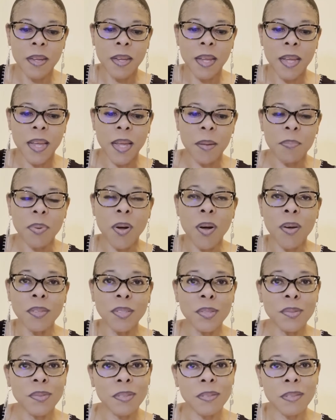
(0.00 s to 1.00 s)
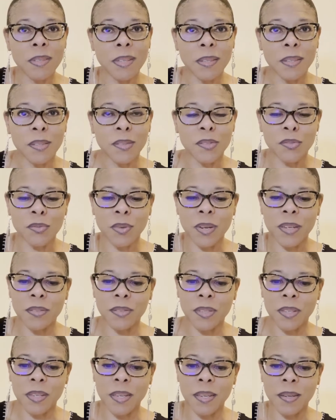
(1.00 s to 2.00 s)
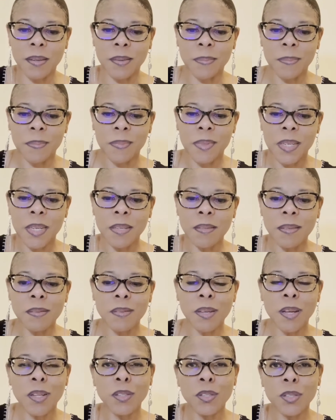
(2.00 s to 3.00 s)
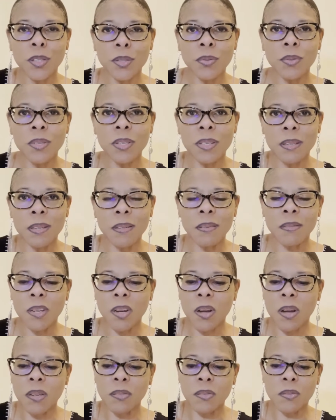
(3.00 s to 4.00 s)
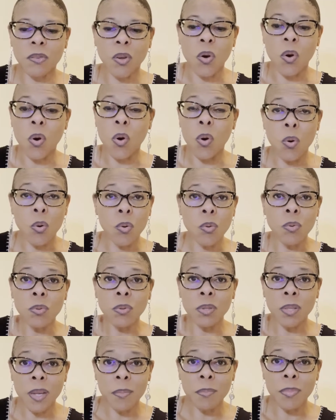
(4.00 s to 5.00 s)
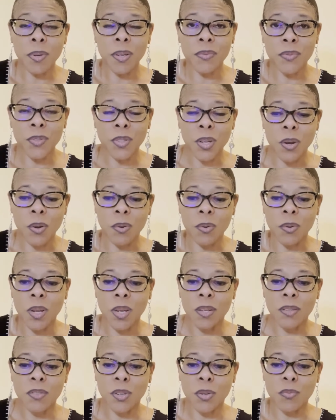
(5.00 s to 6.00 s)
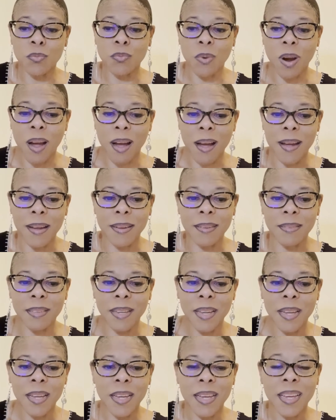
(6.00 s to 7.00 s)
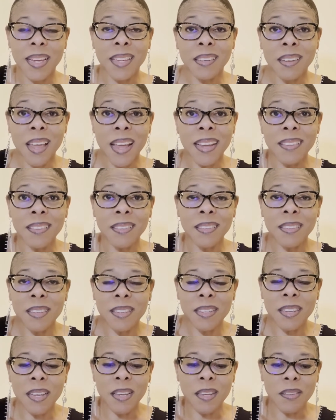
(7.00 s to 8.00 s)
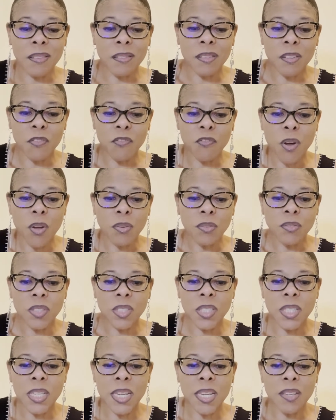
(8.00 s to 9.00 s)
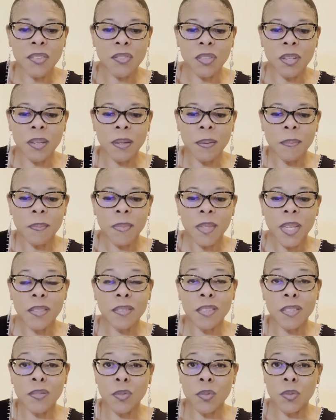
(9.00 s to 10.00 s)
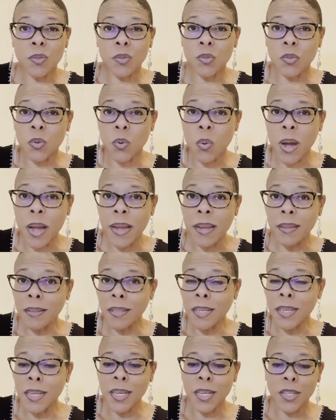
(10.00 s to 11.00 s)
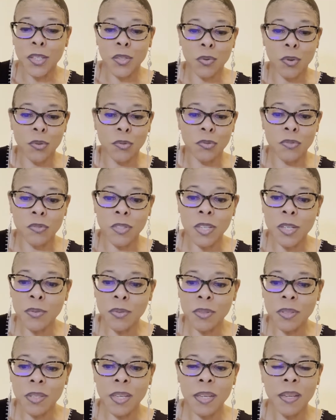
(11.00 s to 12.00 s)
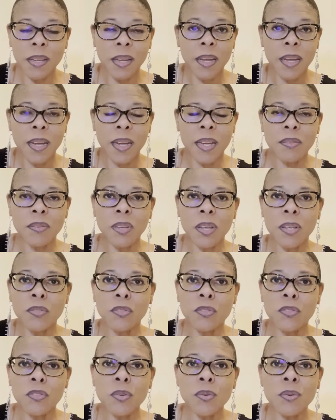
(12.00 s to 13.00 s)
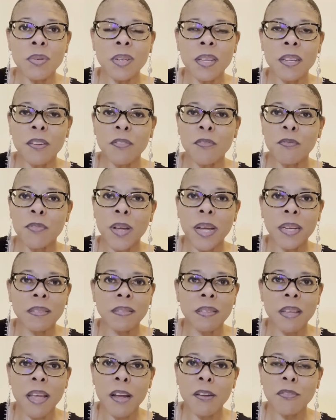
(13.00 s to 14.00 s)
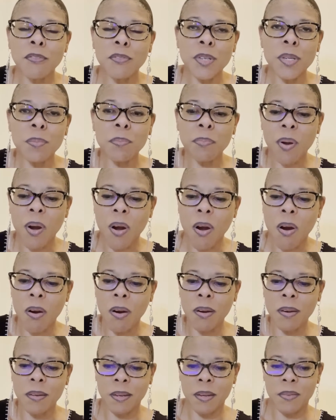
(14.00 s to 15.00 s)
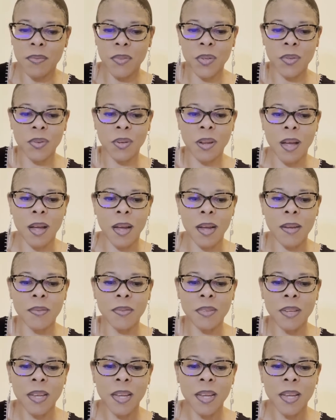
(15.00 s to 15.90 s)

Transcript: And Paul uses an illustration here. He says a little yeast causes a whole lump of dough to rise. And like the yeast, the false teaching, it's introduced quietly, it grows secretly, and soon it affects every part of their lives.